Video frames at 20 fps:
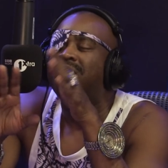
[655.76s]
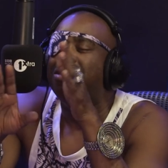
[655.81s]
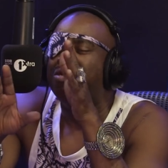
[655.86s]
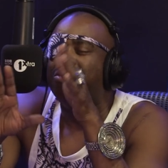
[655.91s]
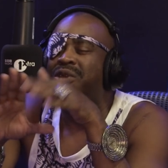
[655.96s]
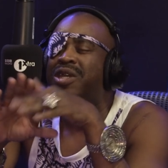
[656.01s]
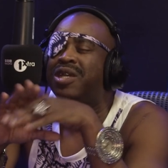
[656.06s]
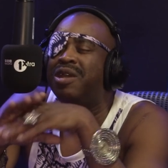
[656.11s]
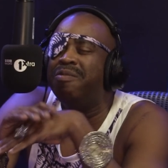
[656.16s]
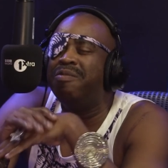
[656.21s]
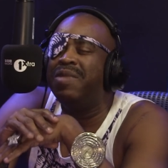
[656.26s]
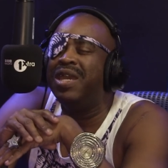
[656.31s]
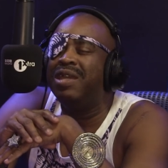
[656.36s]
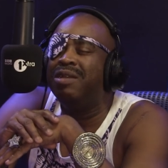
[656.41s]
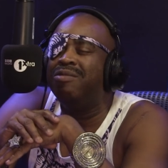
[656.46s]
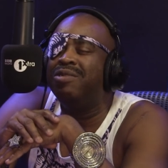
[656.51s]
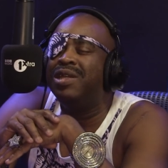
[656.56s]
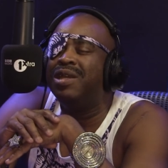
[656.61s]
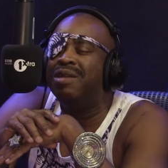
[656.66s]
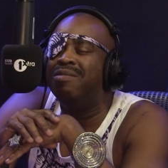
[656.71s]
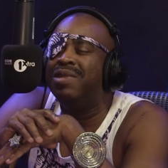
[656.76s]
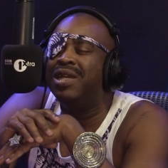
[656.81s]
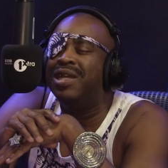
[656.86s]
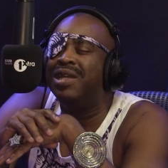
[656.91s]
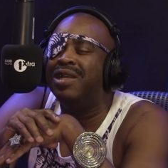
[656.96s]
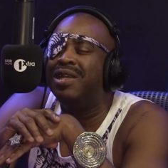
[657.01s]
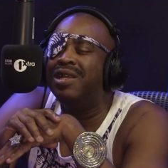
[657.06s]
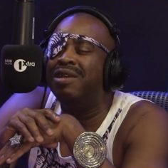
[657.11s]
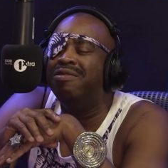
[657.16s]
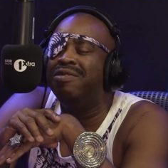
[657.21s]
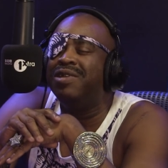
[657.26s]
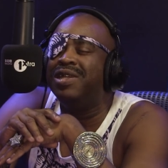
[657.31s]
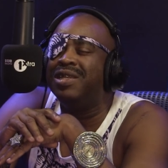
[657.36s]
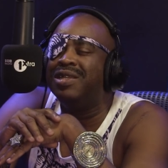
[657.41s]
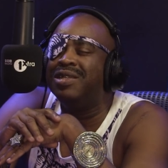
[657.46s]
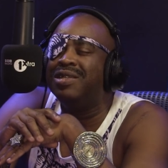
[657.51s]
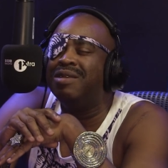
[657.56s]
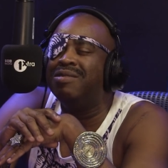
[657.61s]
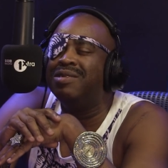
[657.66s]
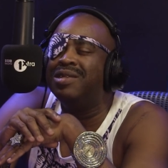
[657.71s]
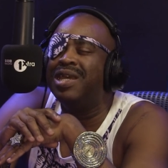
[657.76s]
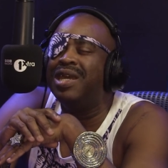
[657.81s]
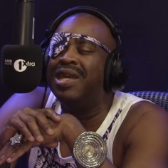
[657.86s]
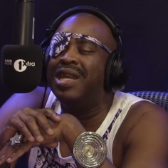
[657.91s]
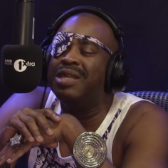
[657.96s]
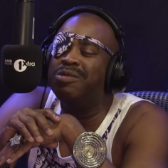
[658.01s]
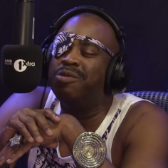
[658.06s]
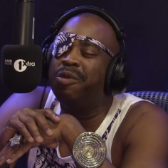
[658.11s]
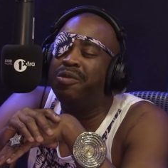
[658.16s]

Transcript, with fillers: we can make we can make a living you know what i'm saying that's